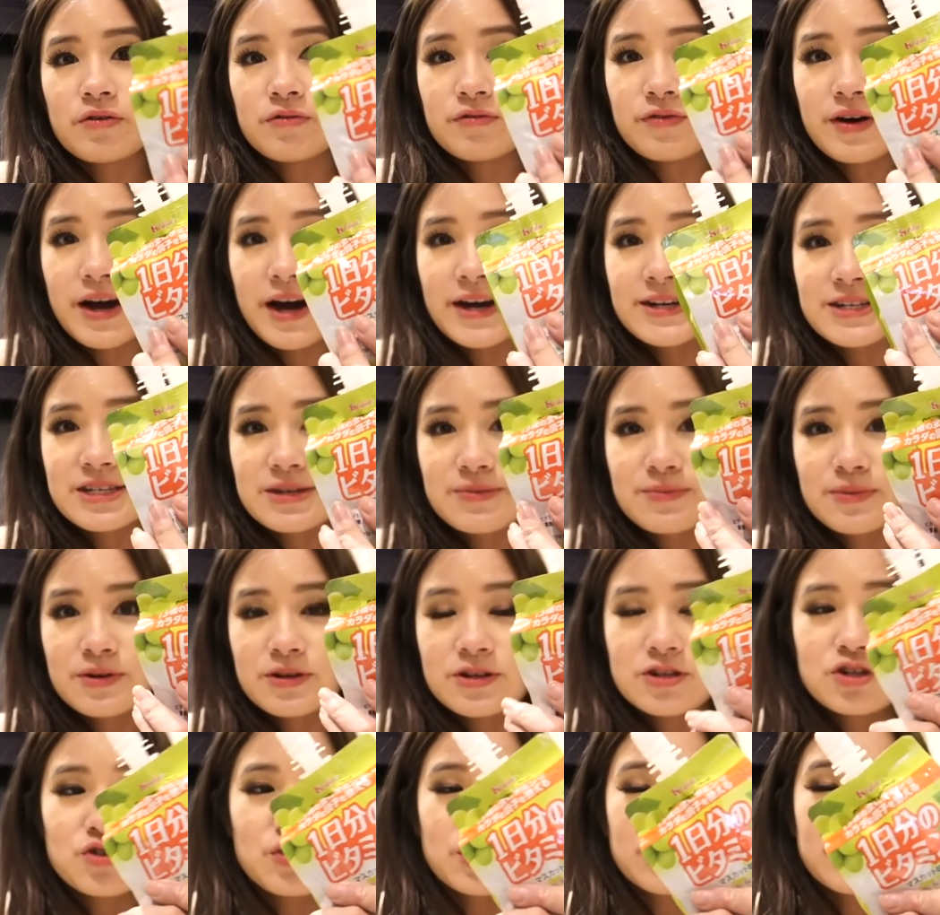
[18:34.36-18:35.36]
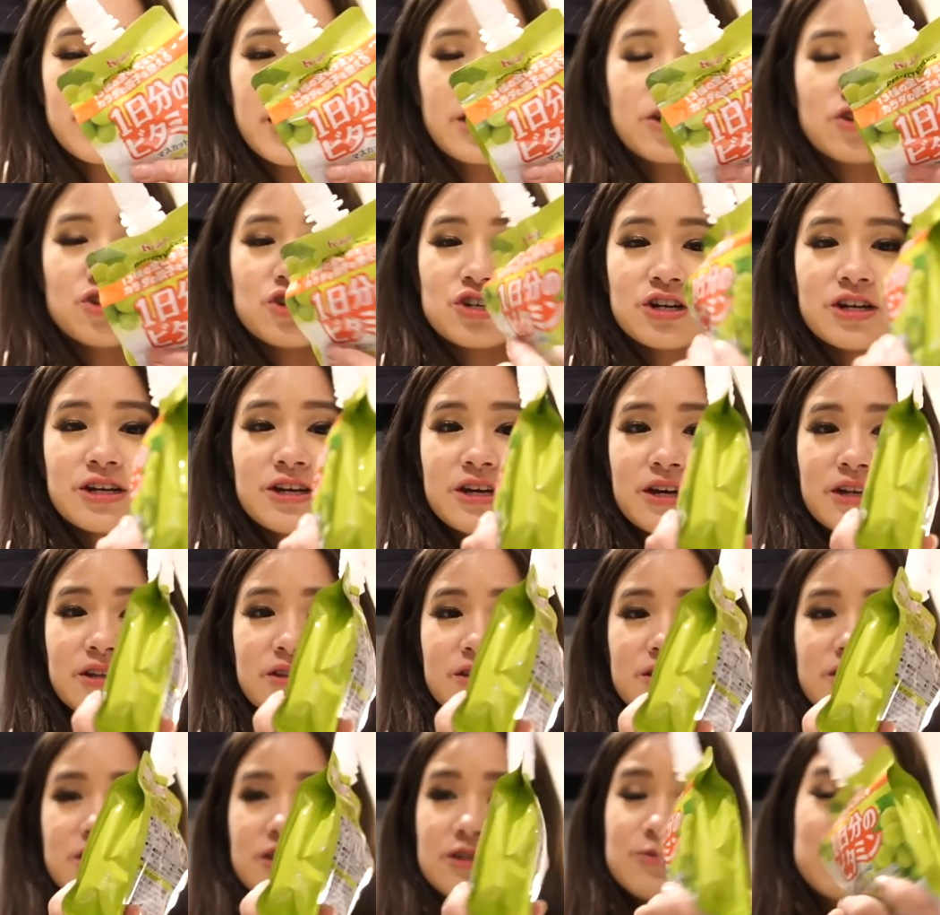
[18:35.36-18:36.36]
of vitamin drink. I usually get
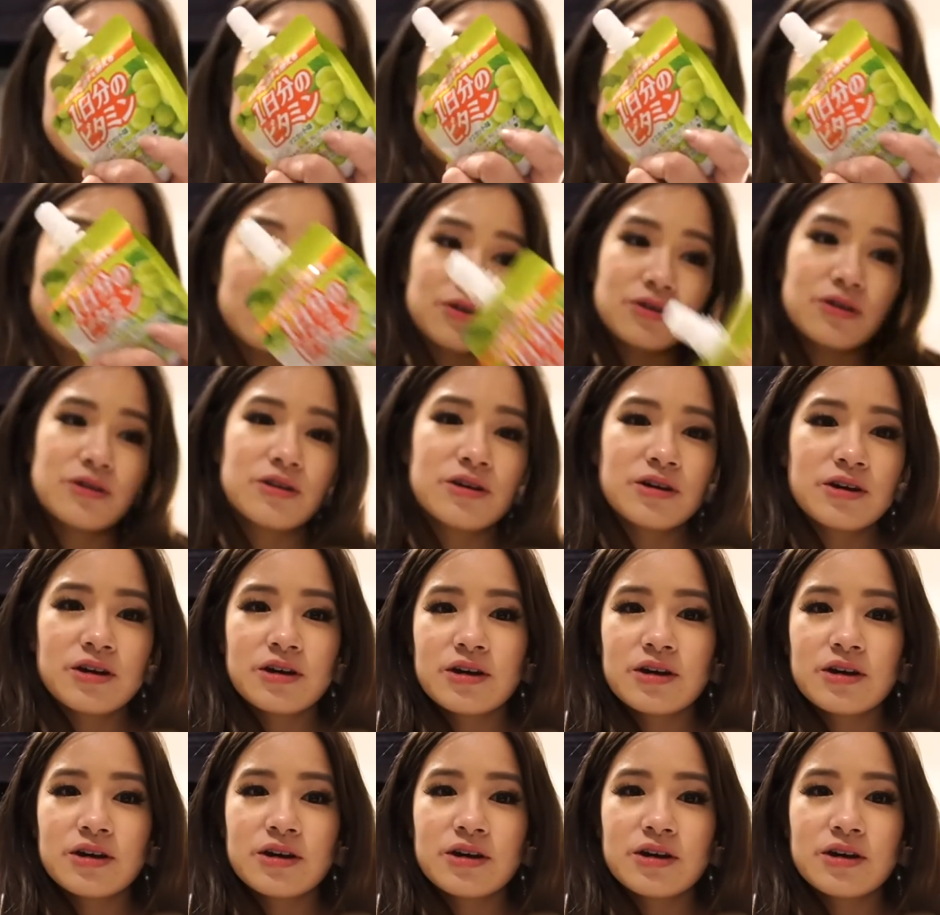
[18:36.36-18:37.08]
this, it's pretty good.